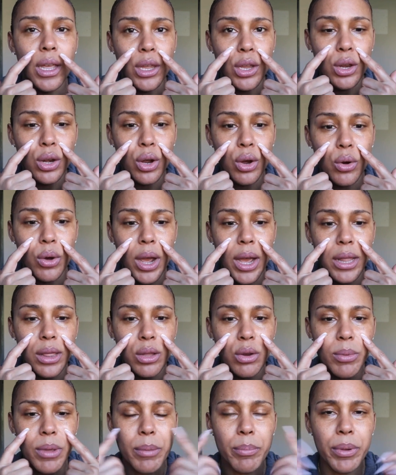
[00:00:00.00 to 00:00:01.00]
you know, a
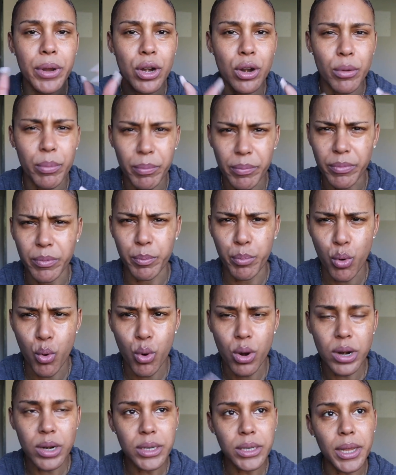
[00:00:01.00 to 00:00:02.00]
little bit bigger
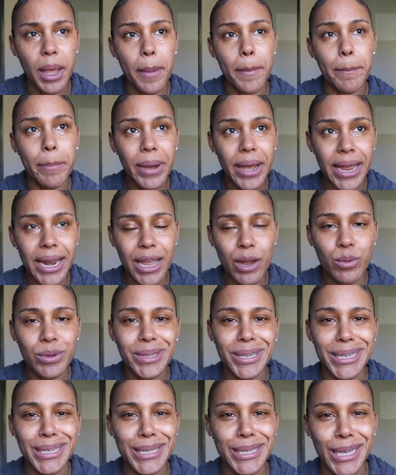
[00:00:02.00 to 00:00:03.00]
pores, but it
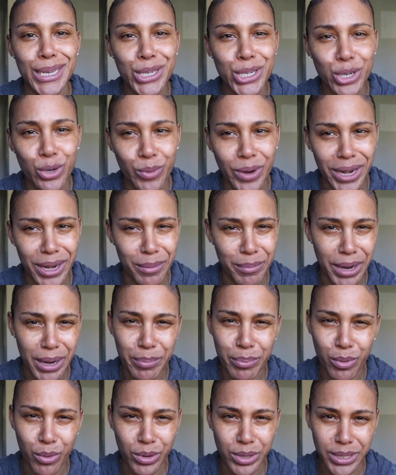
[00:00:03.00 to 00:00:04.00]
was accentuating my
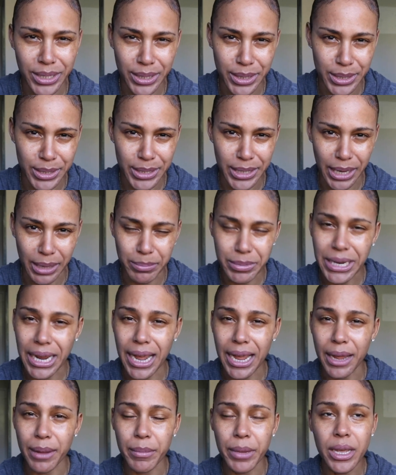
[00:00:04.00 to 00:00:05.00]
pores at the same
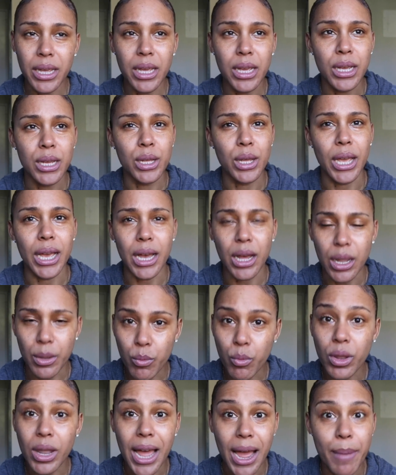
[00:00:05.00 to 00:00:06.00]
time. A
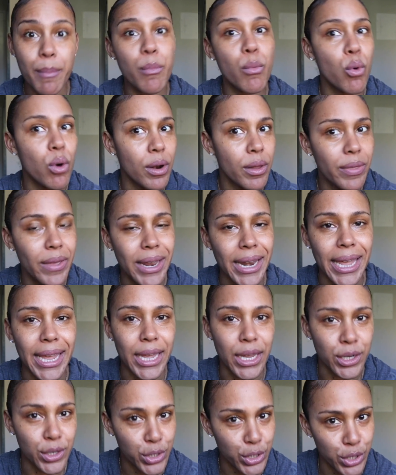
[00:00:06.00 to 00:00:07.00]
lot more than
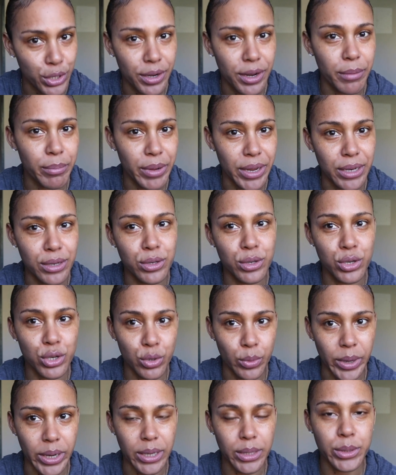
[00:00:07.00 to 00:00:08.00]
it should have been
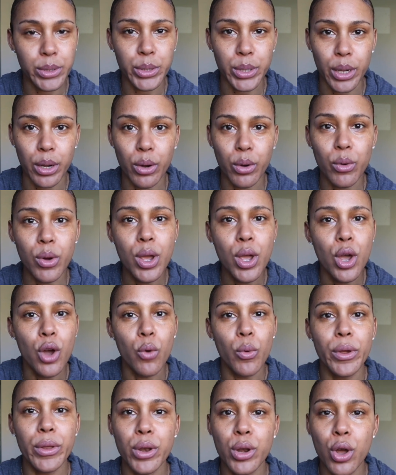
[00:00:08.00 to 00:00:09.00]
doing. So
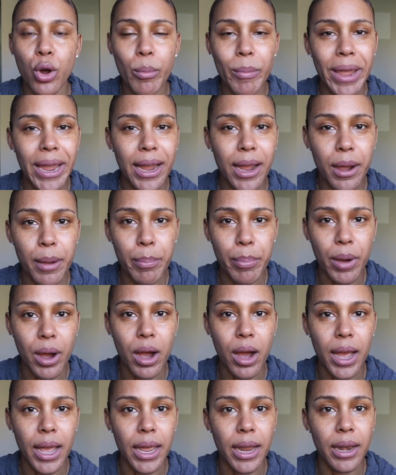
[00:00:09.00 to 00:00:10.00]
with no makeup
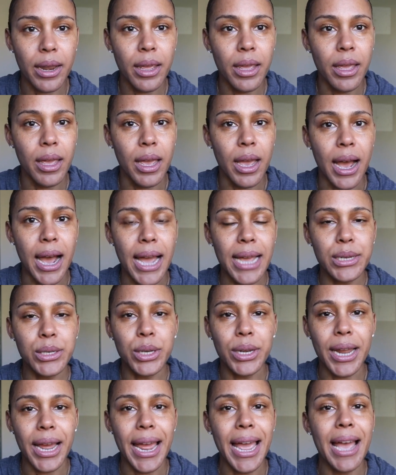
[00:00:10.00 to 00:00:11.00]
on, I
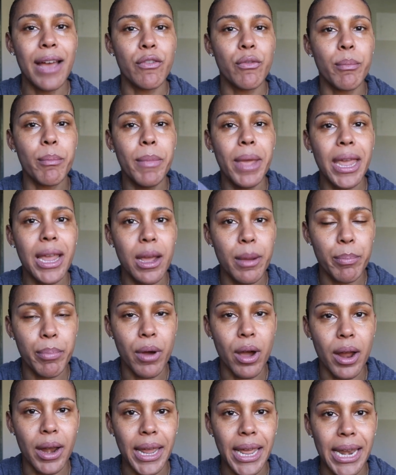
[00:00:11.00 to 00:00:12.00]
should not have makeup
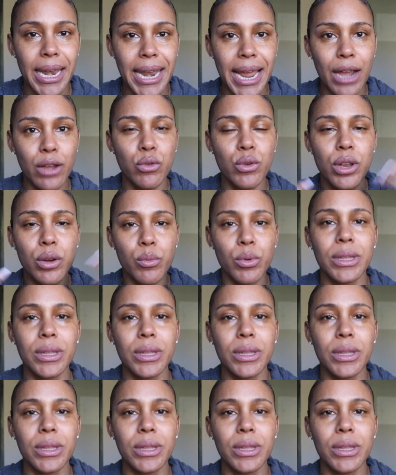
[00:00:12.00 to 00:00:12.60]
on, and now you can